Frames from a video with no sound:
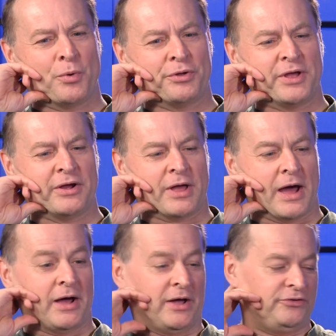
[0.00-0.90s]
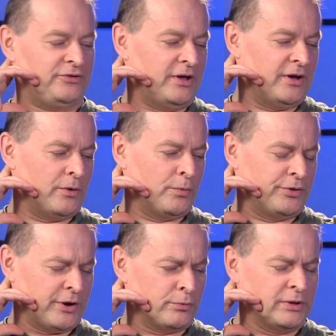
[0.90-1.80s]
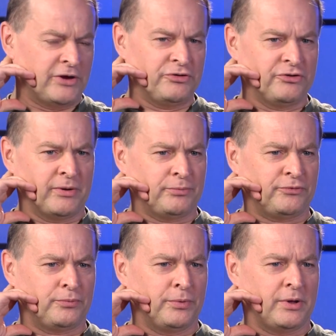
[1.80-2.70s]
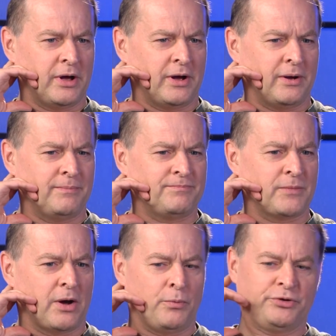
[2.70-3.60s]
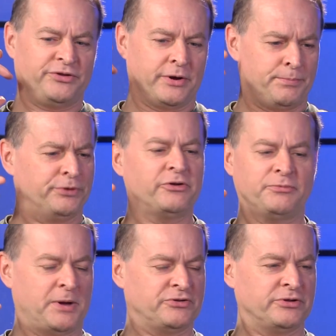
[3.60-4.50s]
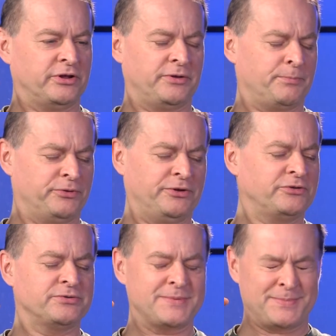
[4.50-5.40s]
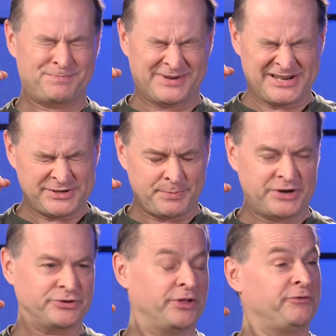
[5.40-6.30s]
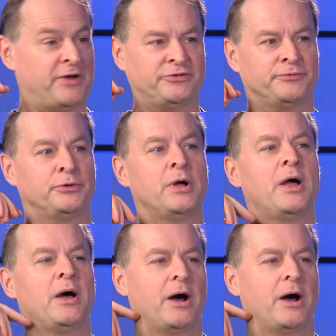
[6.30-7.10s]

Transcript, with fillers: Were there relationships? Was there participation? Did their participation in the festival